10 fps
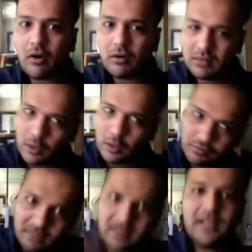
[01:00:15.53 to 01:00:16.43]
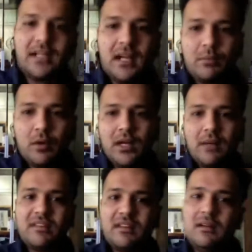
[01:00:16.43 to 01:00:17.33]
out of this
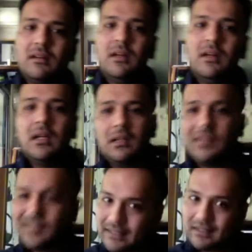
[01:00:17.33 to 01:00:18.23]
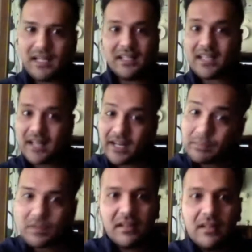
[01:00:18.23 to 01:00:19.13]
99.9%, like
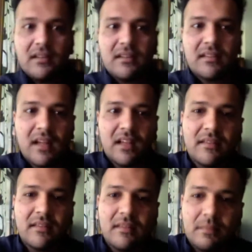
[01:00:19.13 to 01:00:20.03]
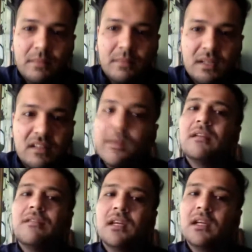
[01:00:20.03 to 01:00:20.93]
98% has been spent
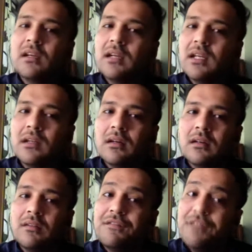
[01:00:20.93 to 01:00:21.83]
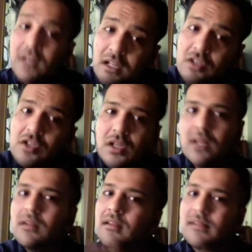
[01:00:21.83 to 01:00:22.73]
living in a village in the
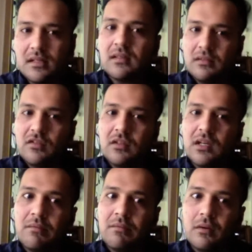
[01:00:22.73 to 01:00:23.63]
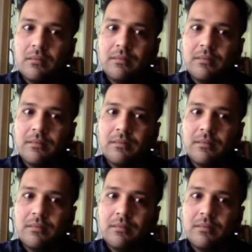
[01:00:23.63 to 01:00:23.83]
city. So I'm from